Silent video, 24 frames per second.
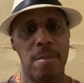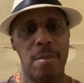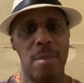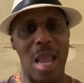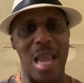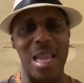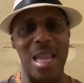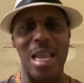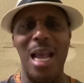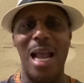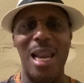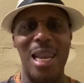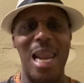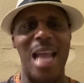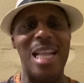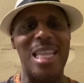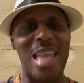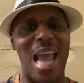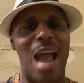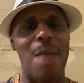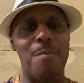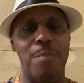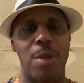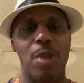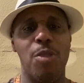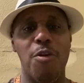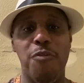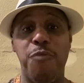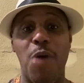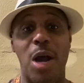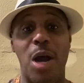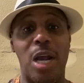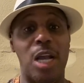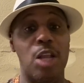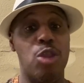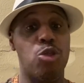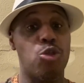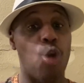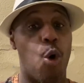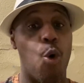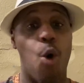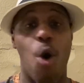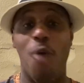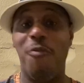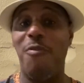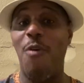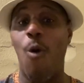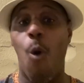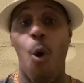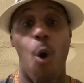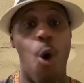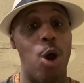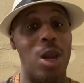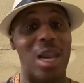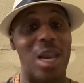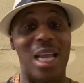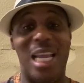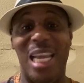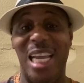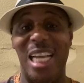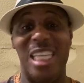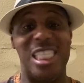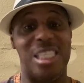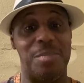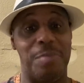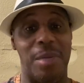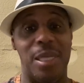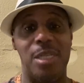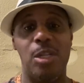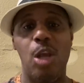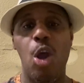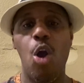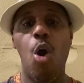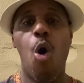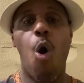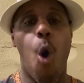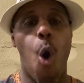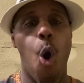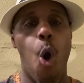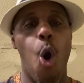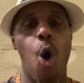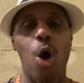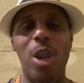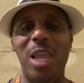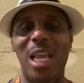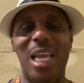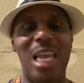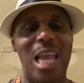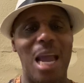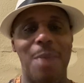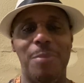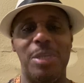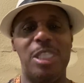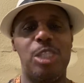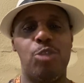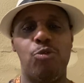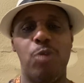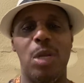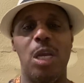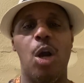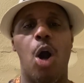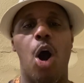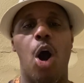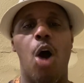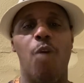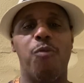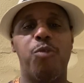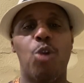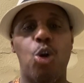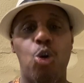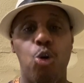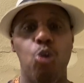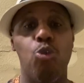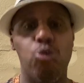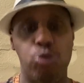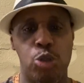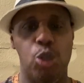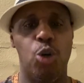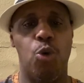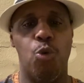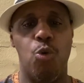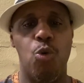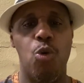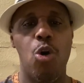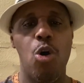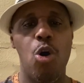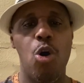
And y'all let that motherfucker throw off all the kismet, all the chemistry of kudu,